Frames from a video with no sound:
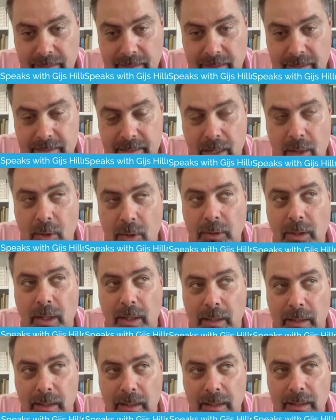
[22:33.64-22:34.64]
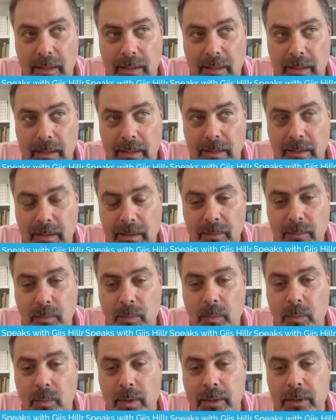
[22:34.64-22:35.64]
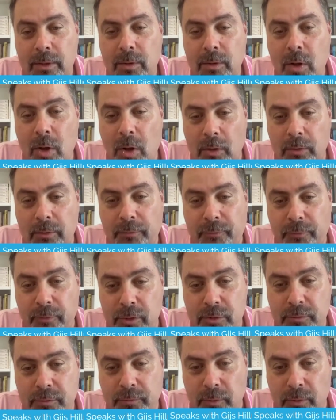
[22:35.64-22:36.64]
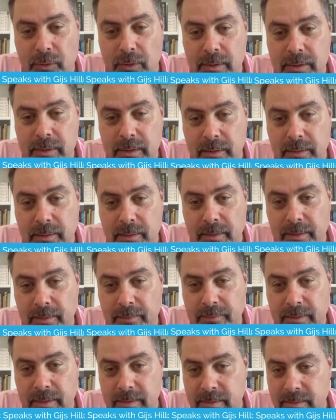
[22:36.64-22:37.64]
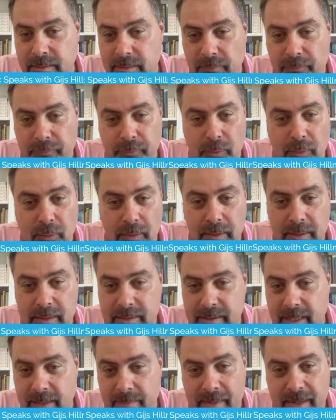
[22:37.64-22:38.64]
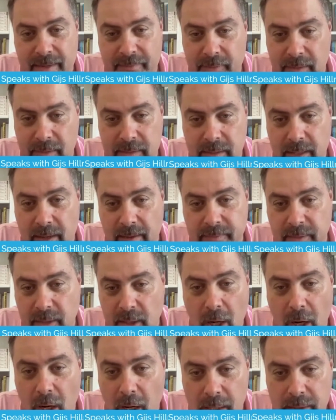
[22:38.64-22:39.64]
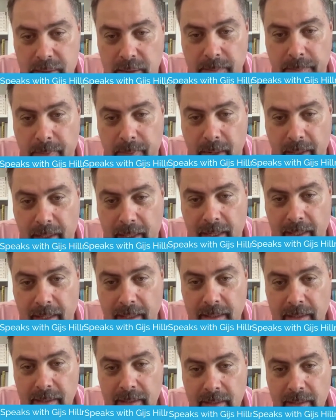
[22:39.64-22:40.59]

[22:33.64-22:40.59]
And I say, hold on. What do you call the first floor? Is it the floor the same level as of the cars are parking?